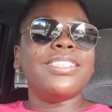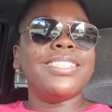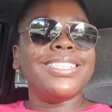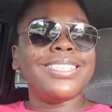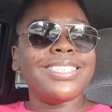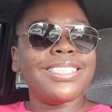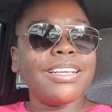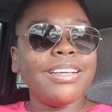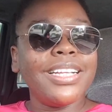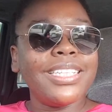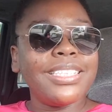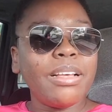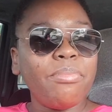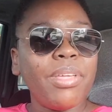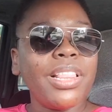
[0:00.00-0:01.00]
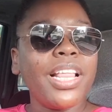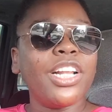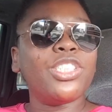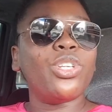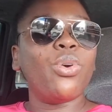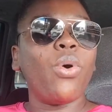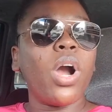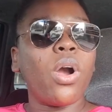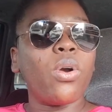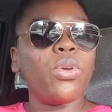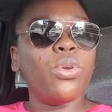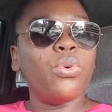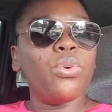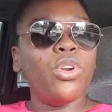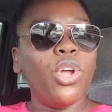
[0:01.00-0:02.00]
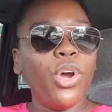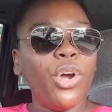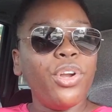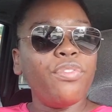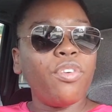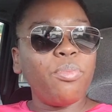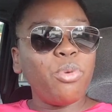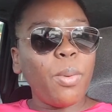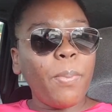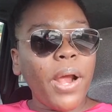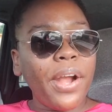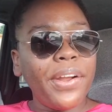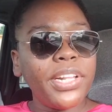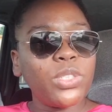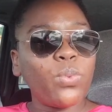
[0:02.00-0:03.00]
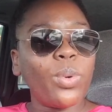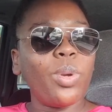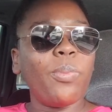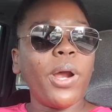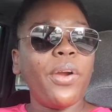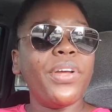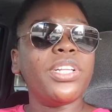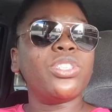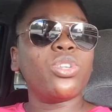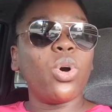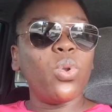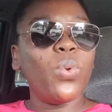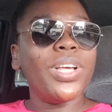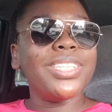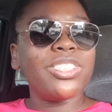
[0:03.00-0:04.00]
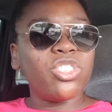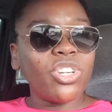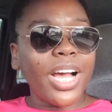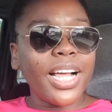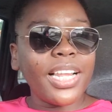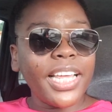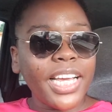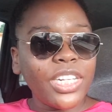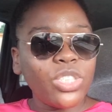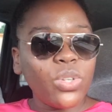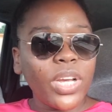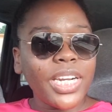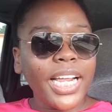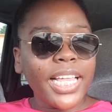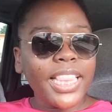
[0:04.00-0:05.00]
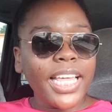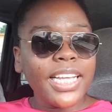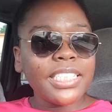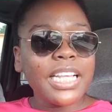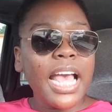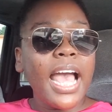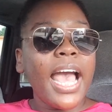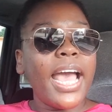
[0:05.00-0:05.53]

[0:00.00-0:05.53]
Is this something that you learn from your parents? Were your parents always struggling and doing like this?